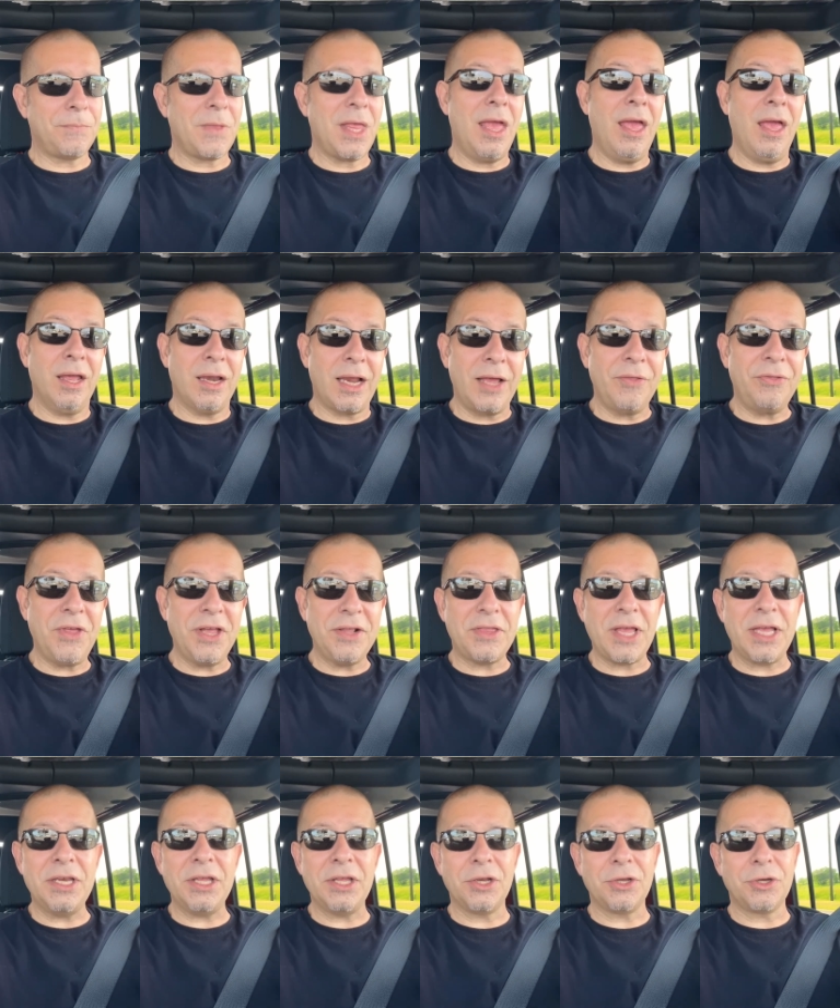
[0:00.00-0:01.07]
And I think
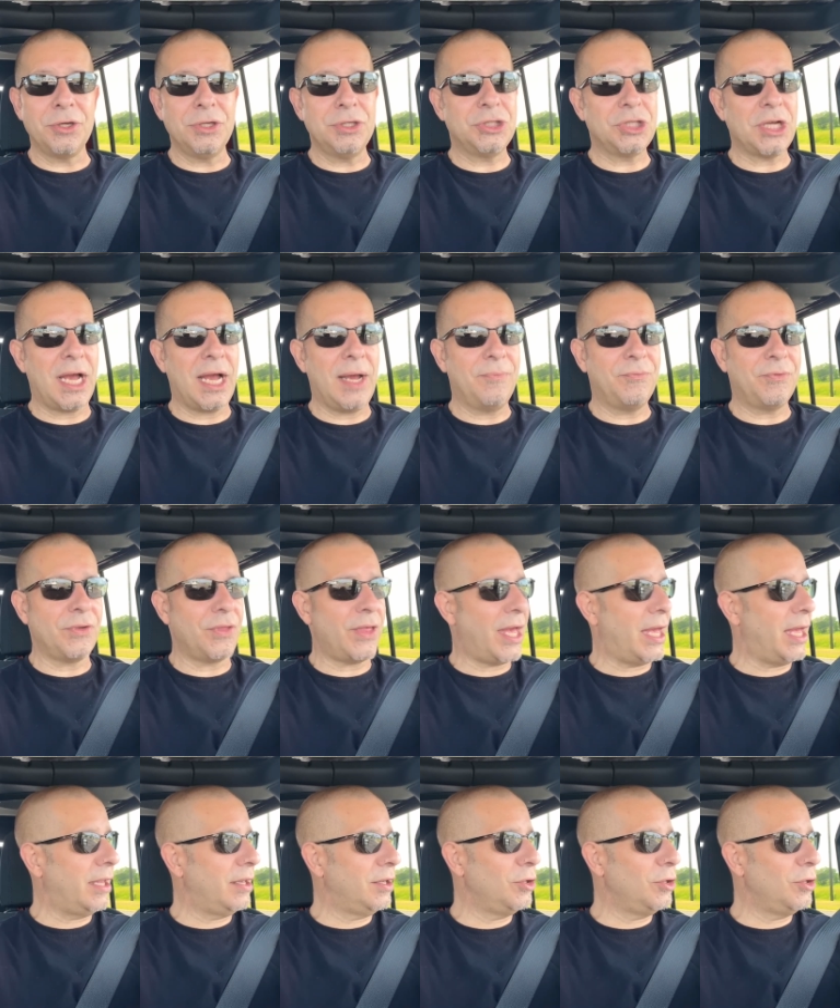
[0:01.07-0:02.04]
they did a good job for that.